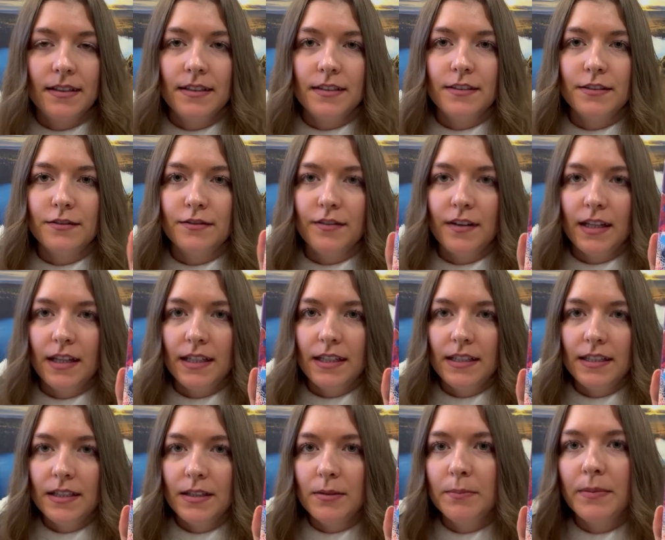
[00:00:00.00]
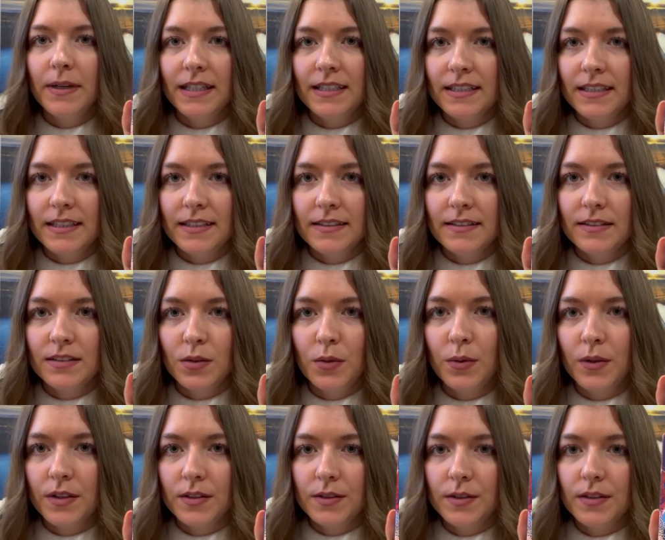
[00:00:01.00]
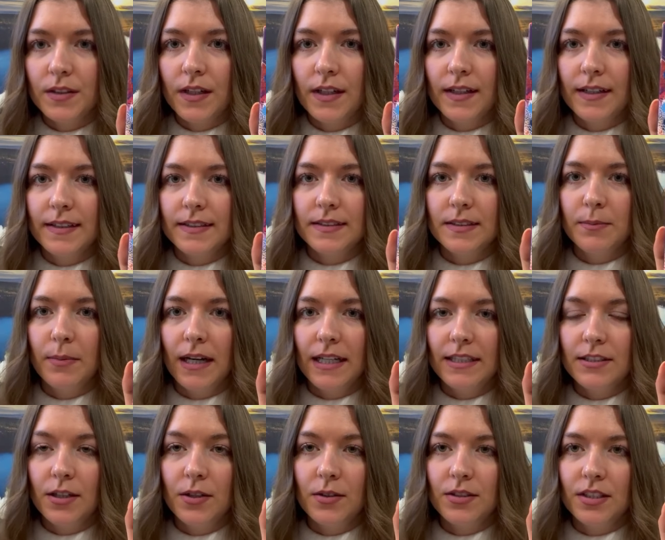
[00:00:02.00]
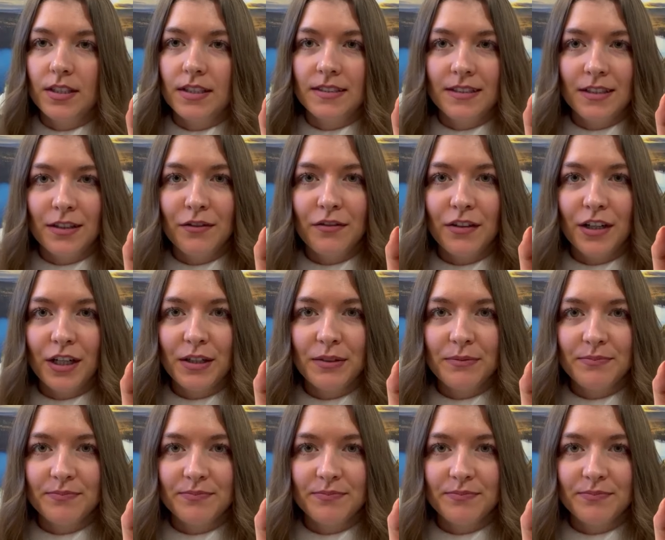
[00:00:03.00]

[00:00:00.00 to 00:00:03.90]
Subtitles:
Divine Abundance Oracle Cards by Tosha Silver.